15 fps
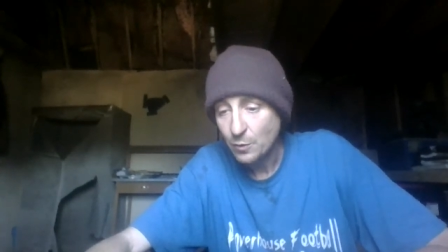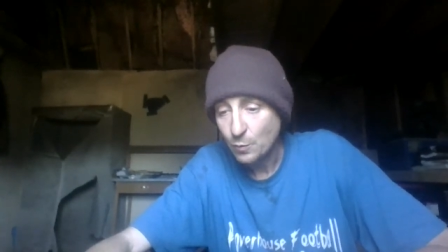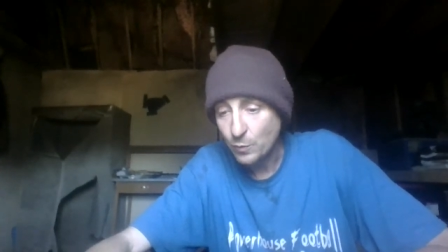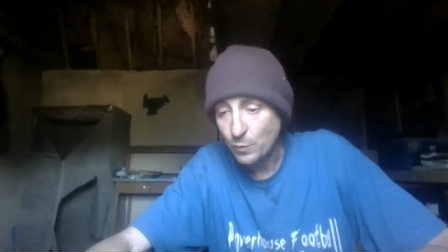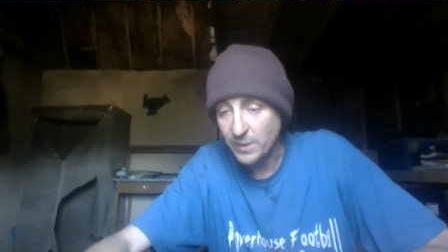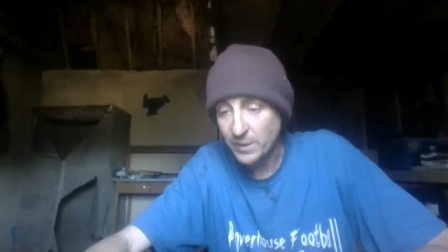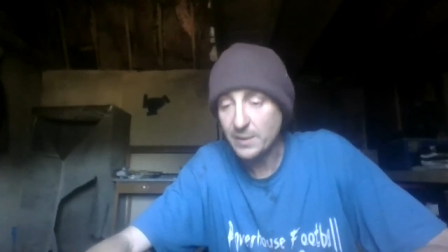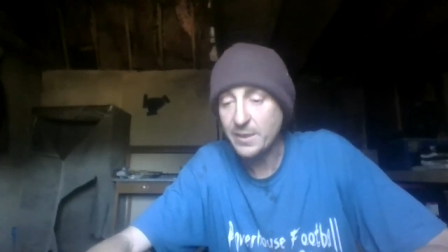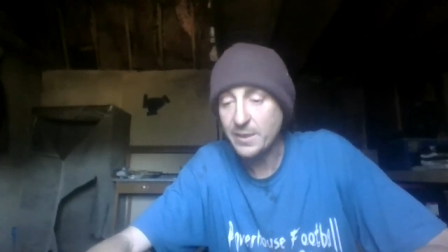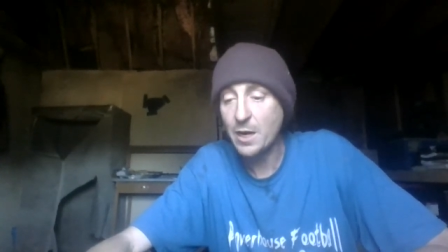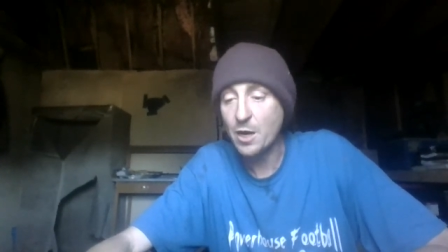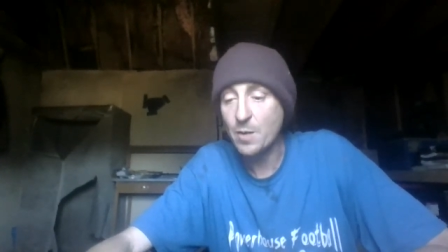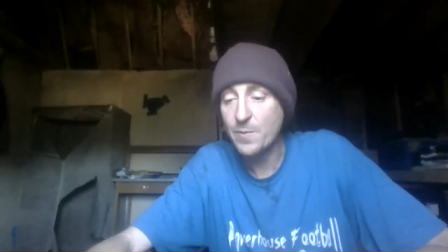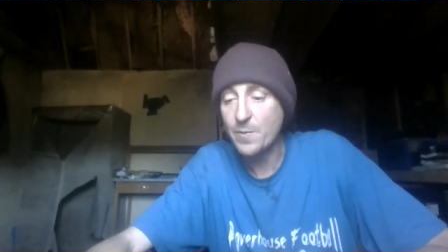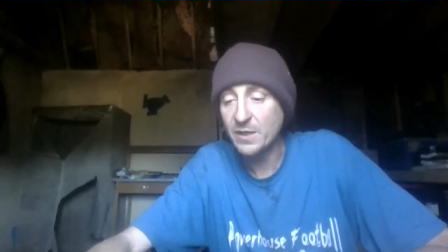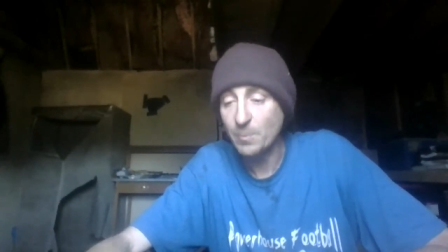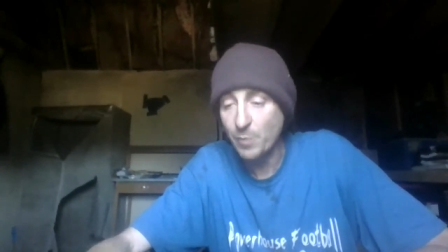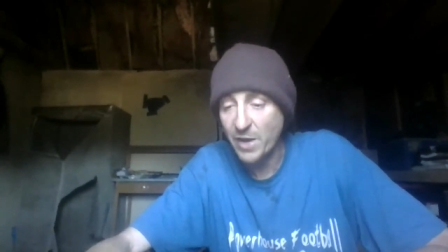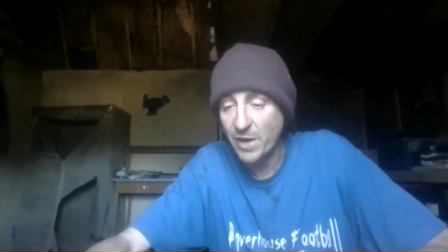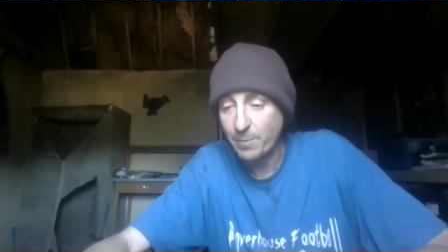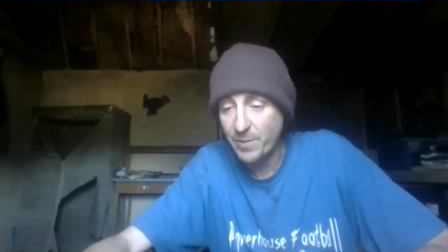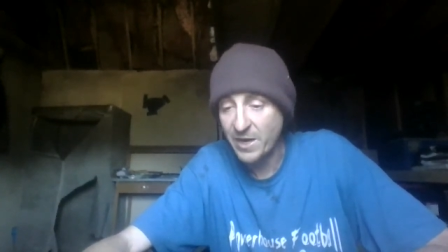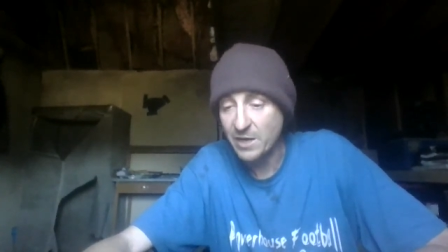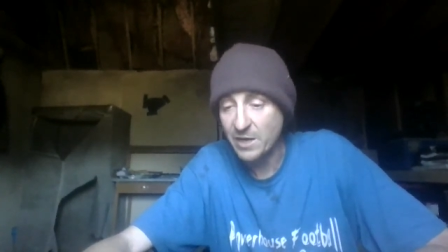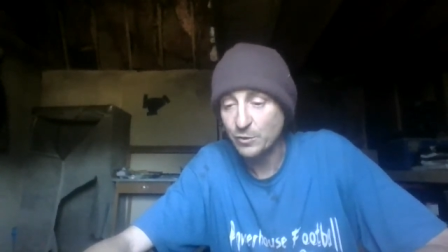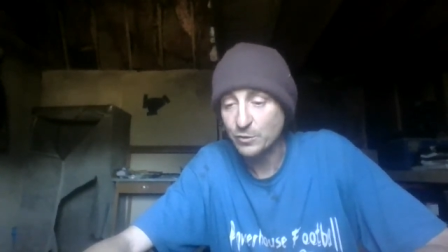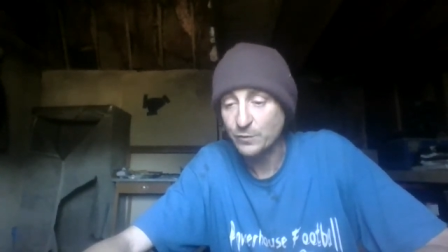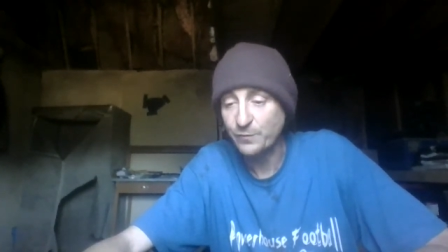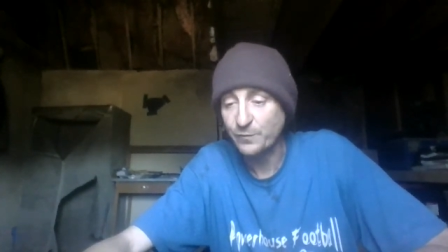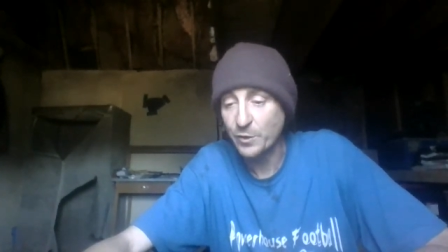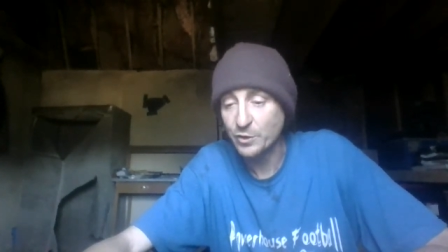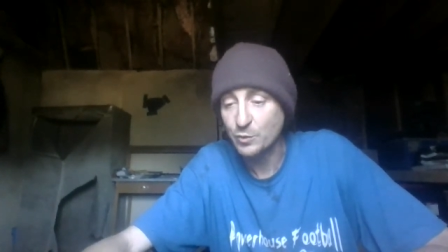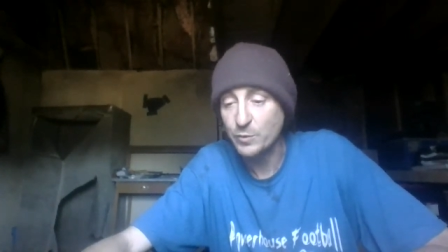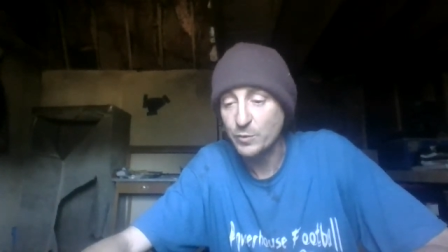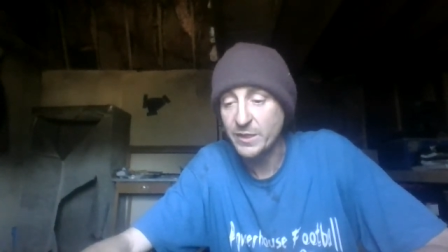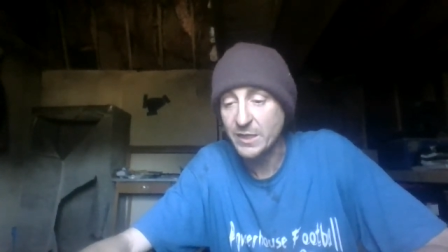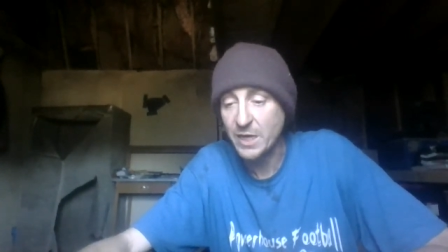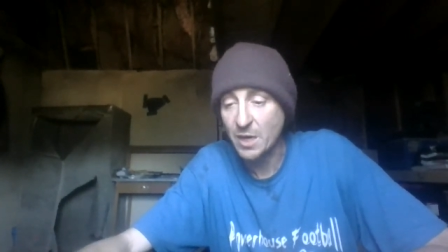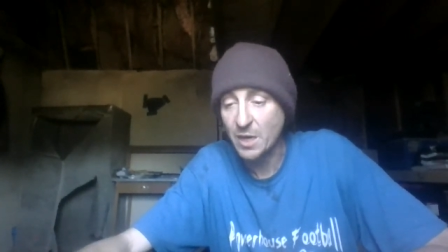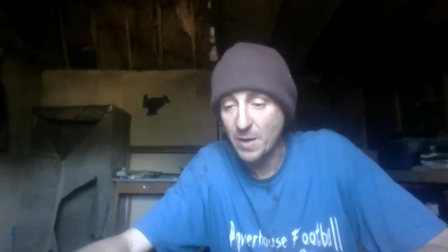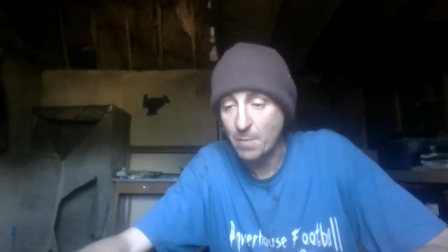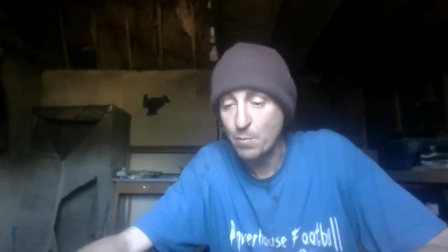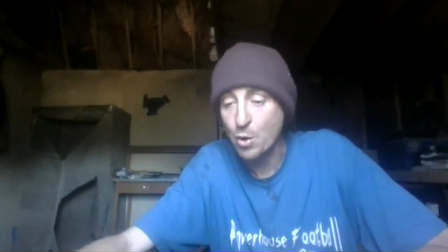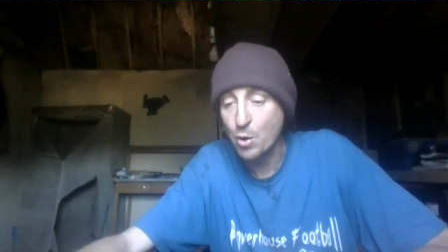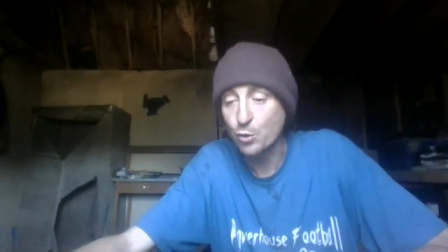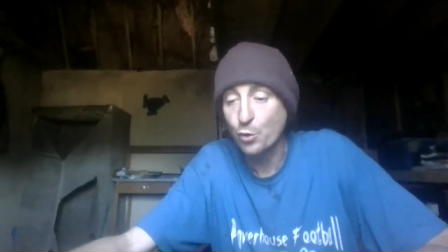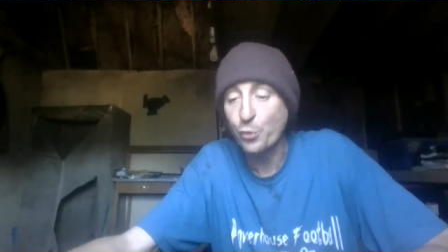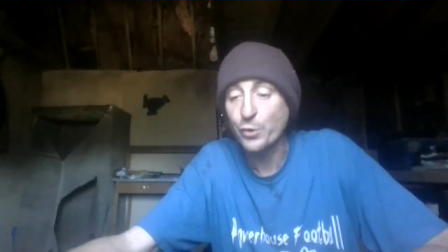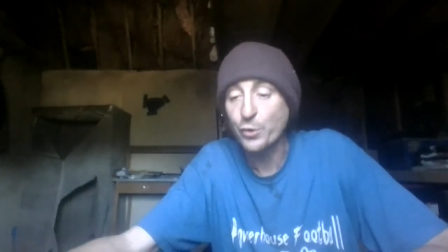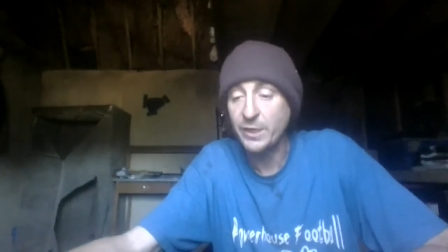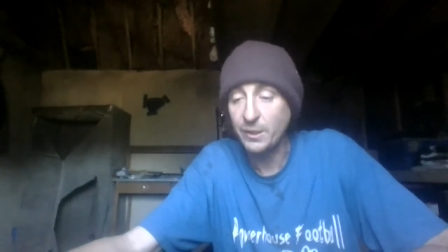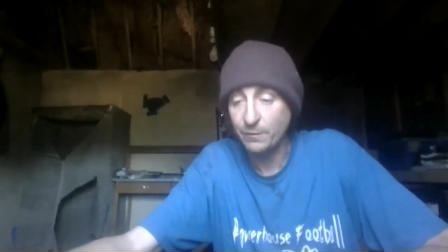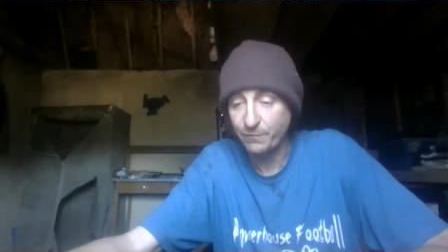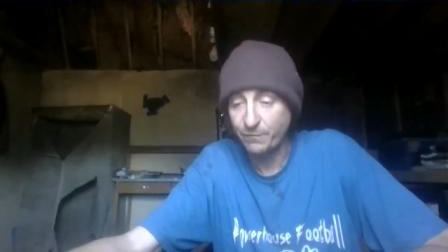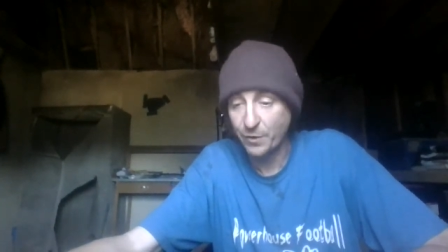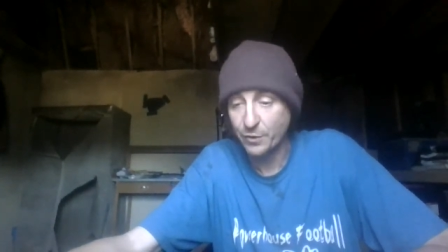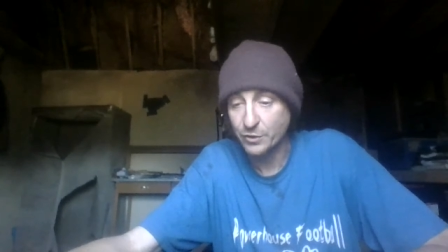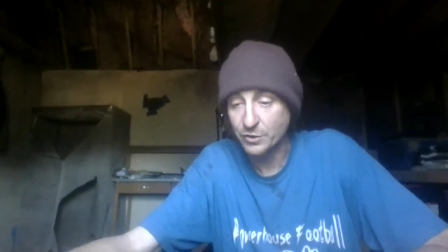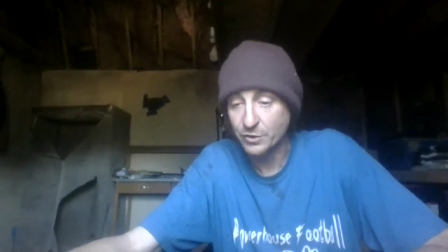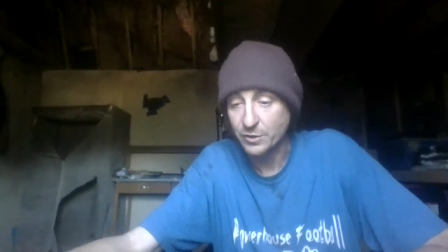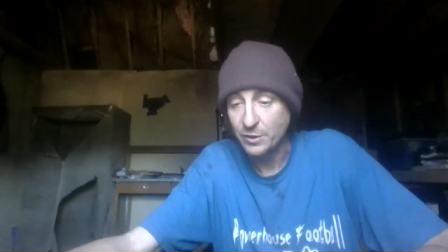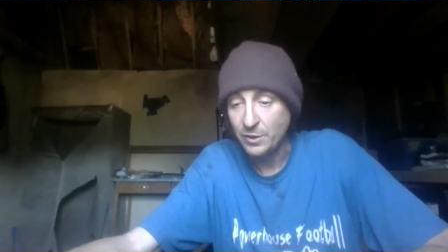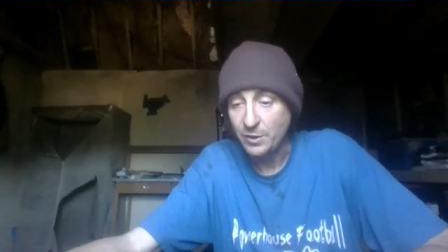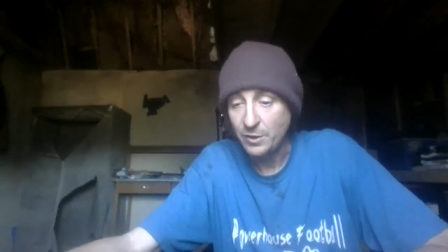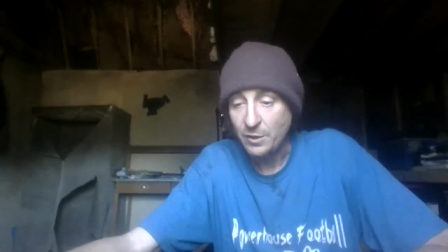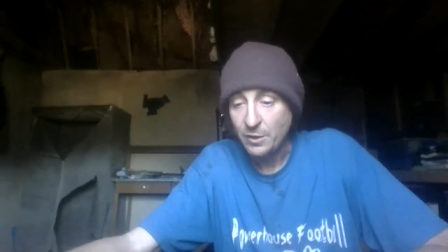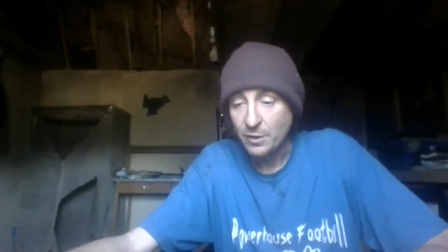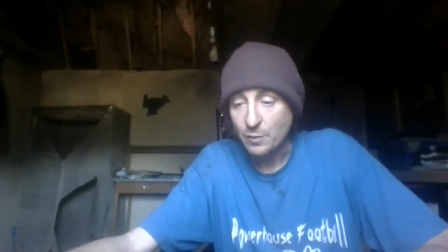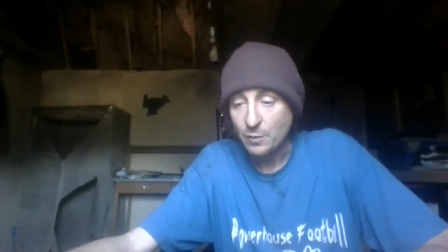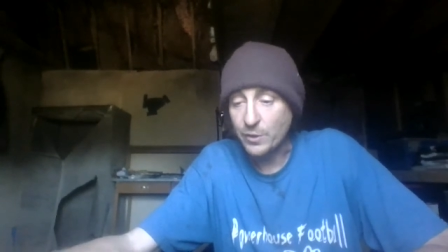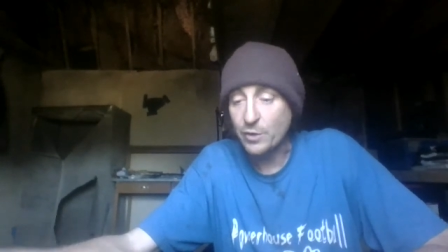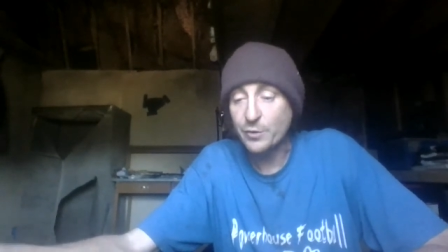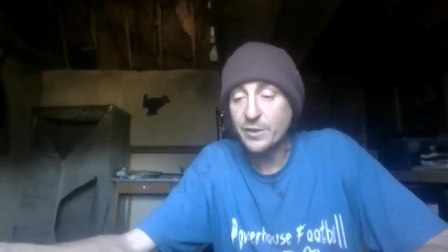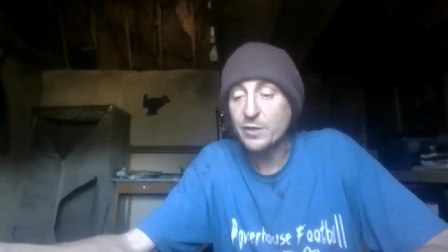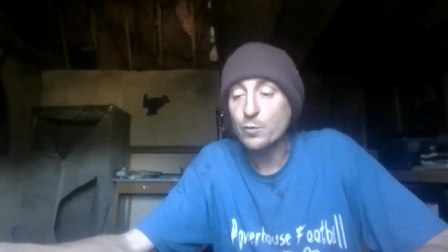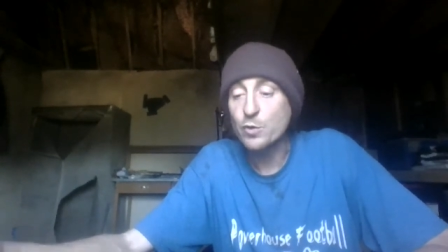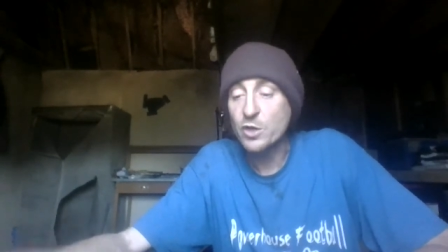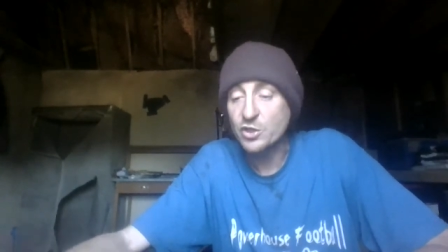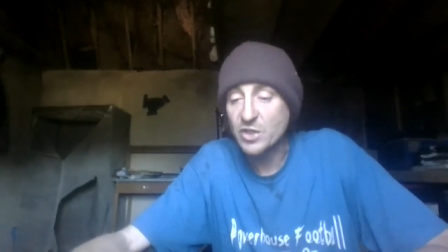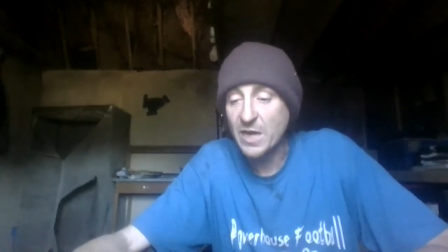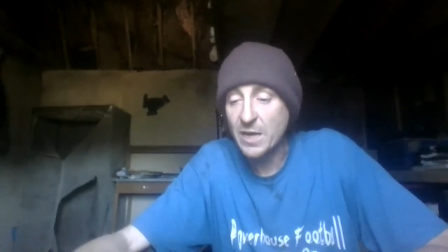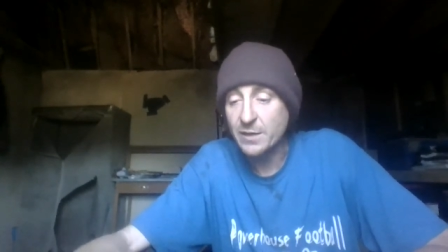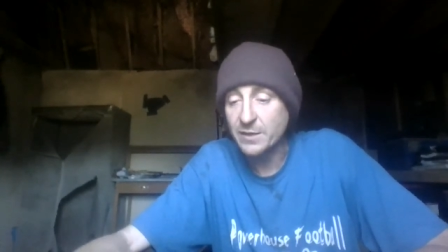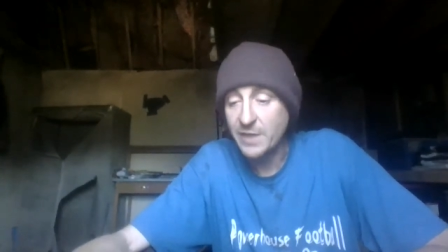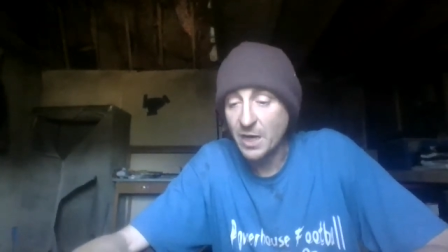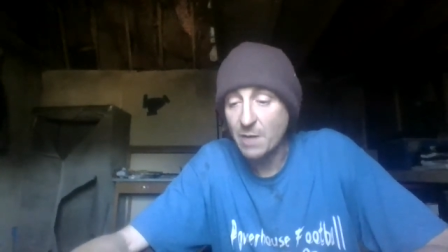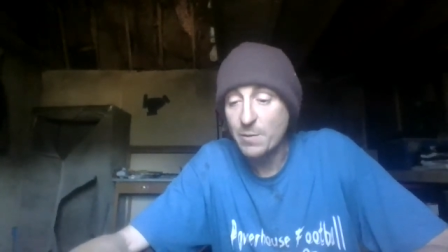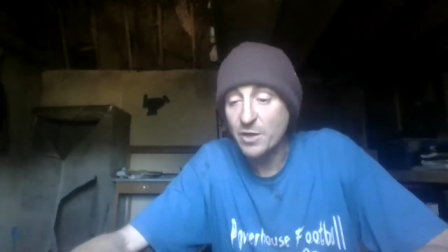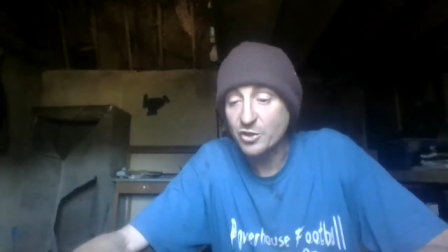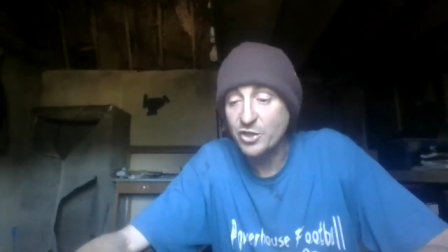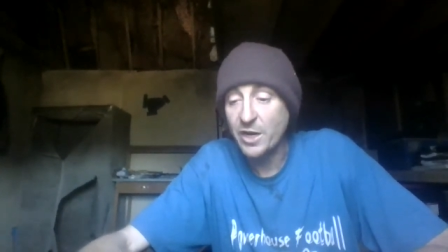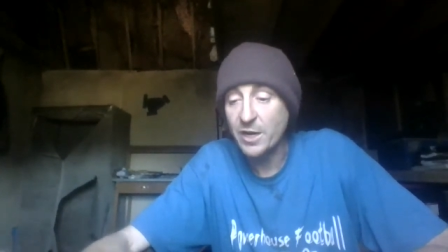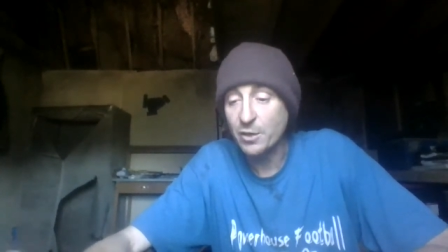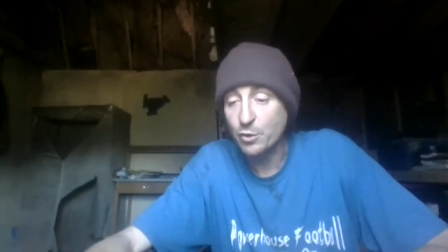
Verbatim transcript: we need to care about the Black Panthers first. We need to care about Martin Luther King first. We don't need to rush out and care about J.